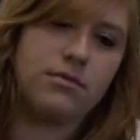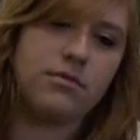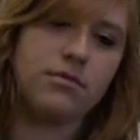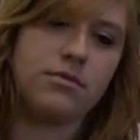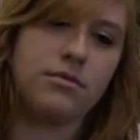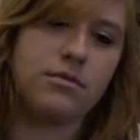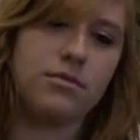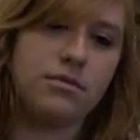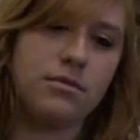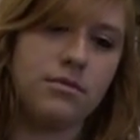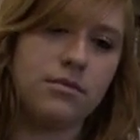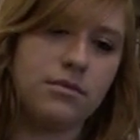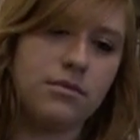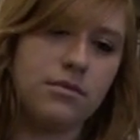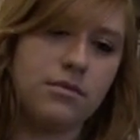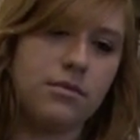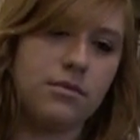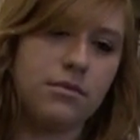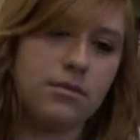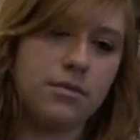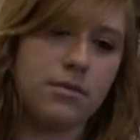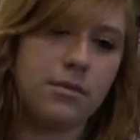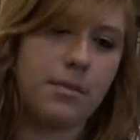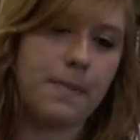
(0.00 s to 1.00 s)

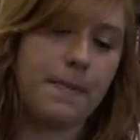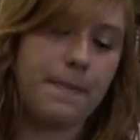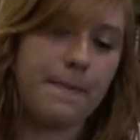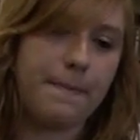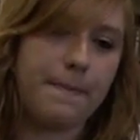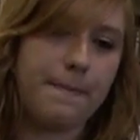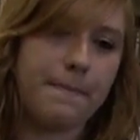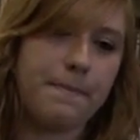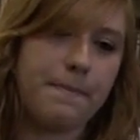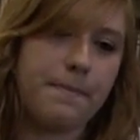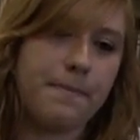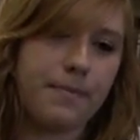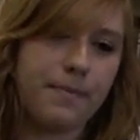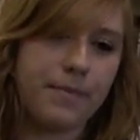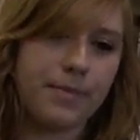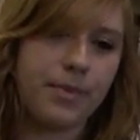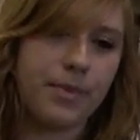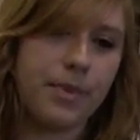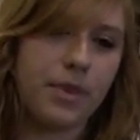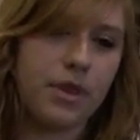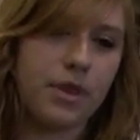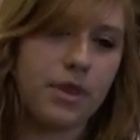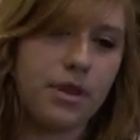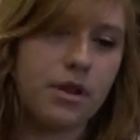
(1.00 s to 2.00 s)

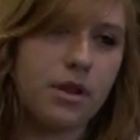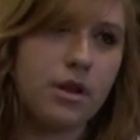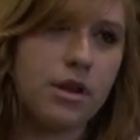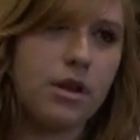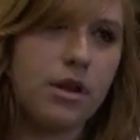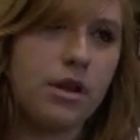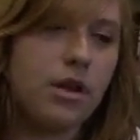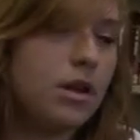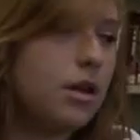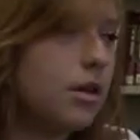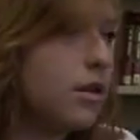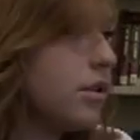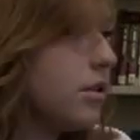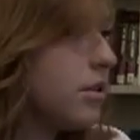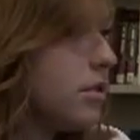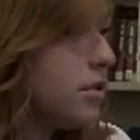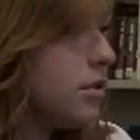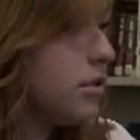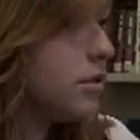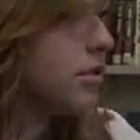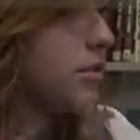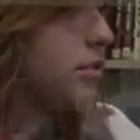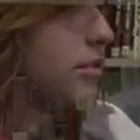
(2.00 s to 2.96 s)
(silent)